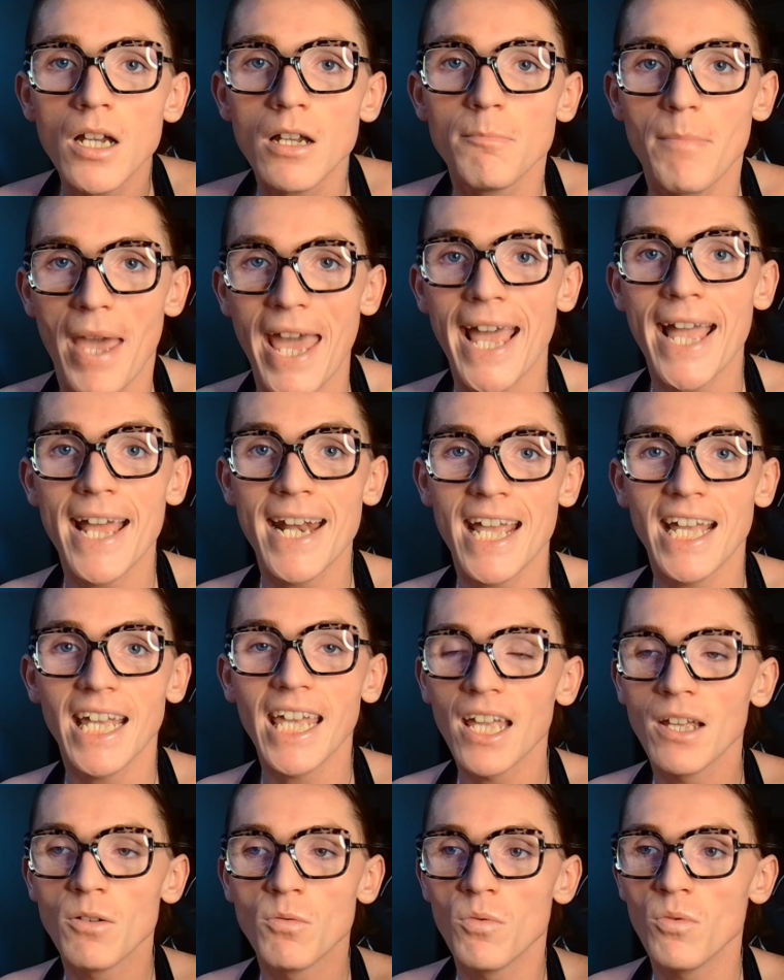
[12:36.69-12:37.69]

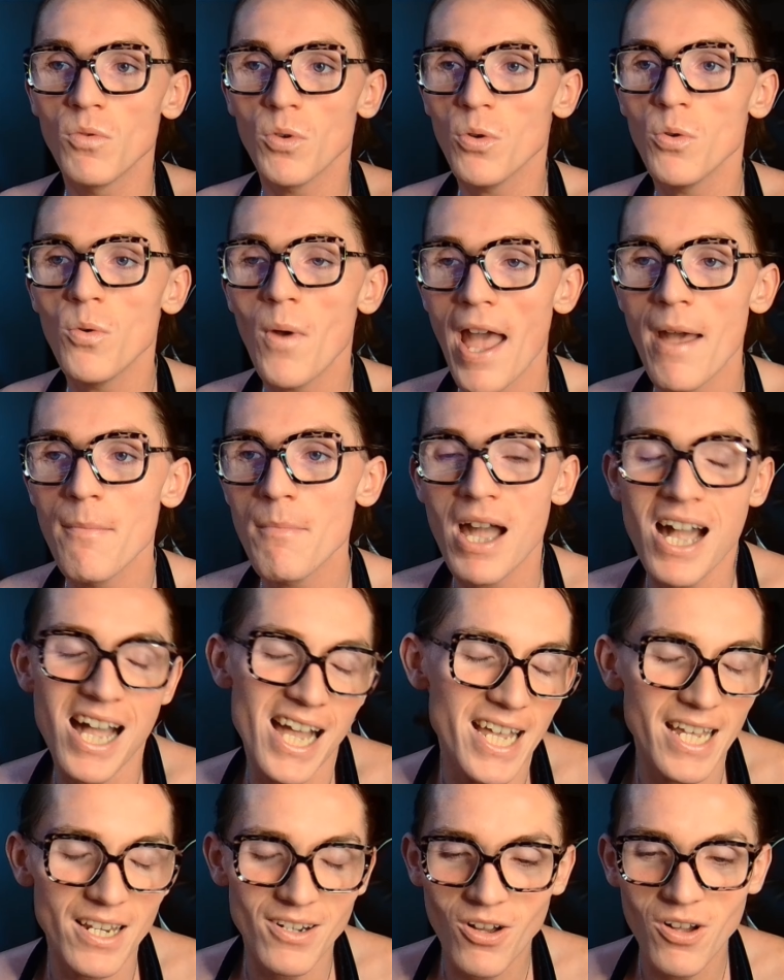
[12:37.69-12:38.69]
panic and who am
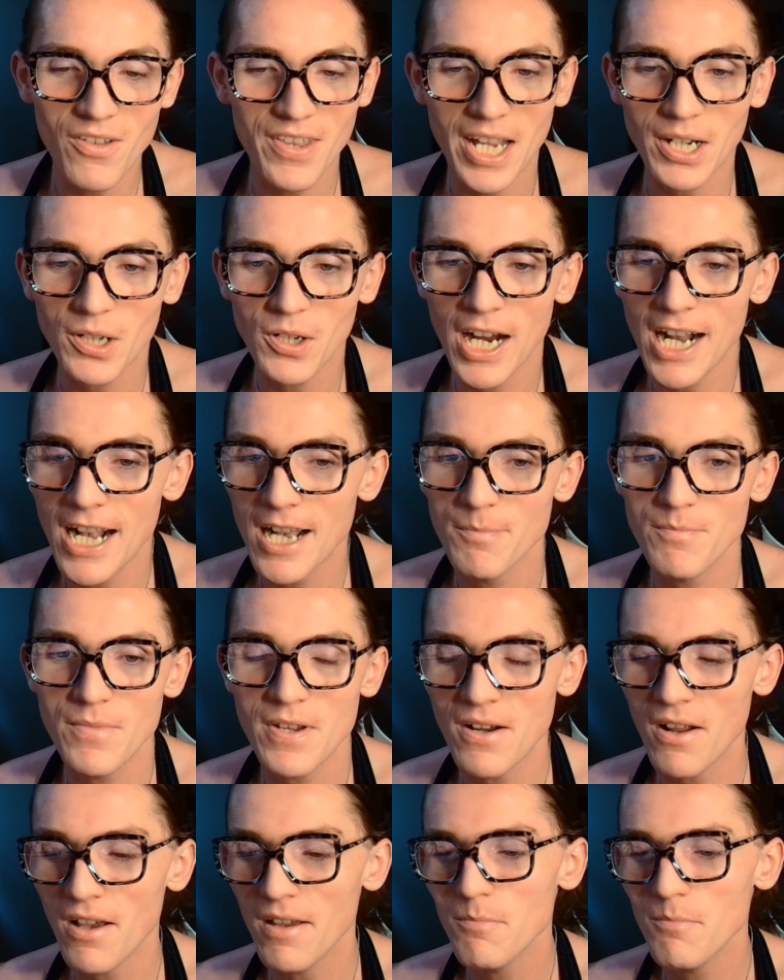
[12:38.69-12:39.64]
I and all that crap, you know.